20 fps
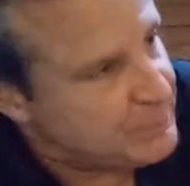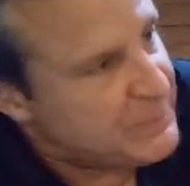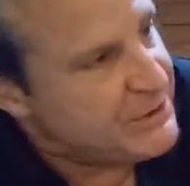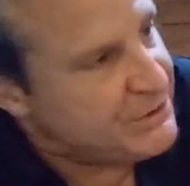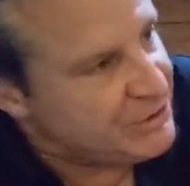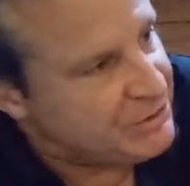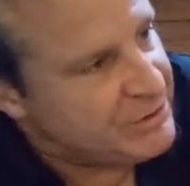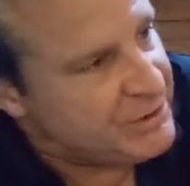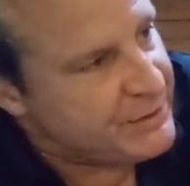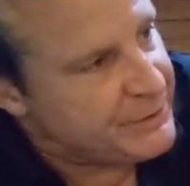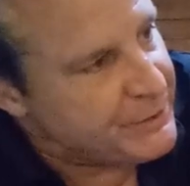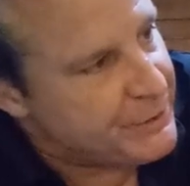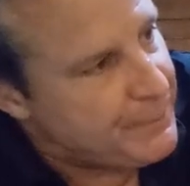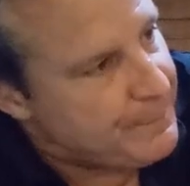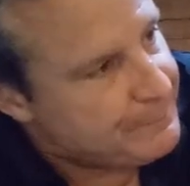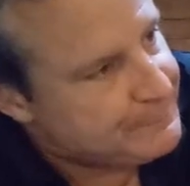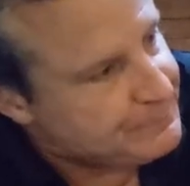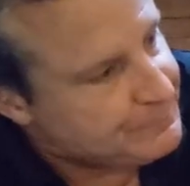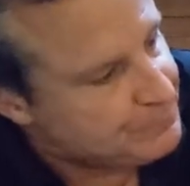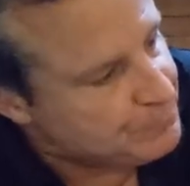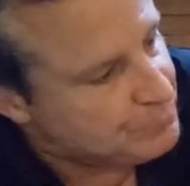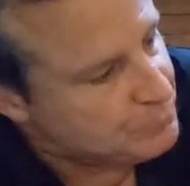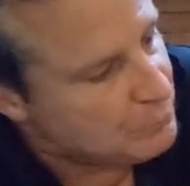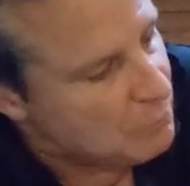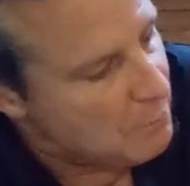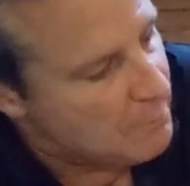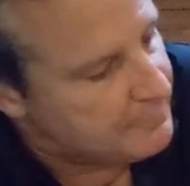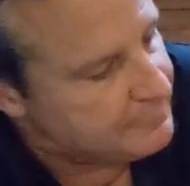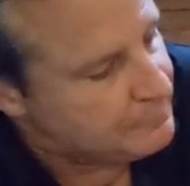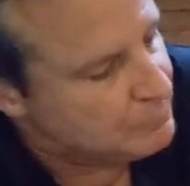spice candle.
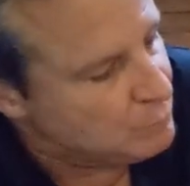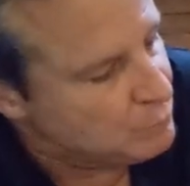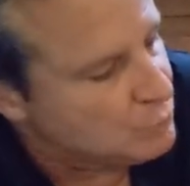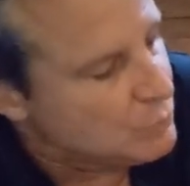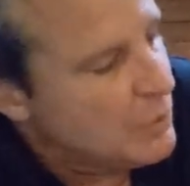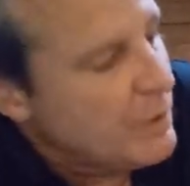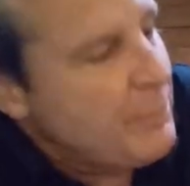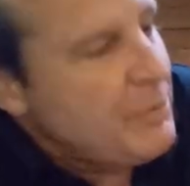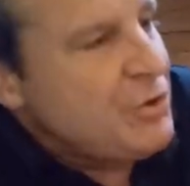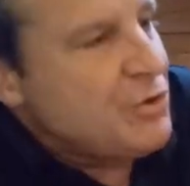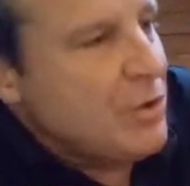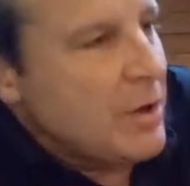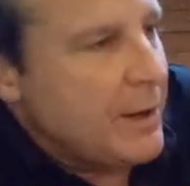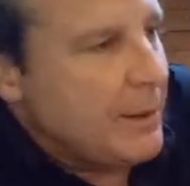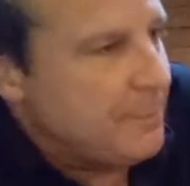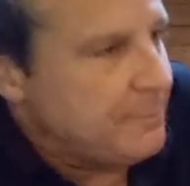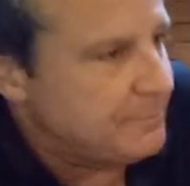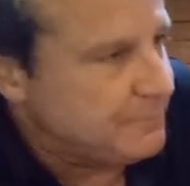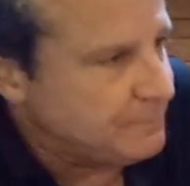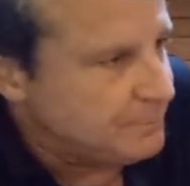Let me try.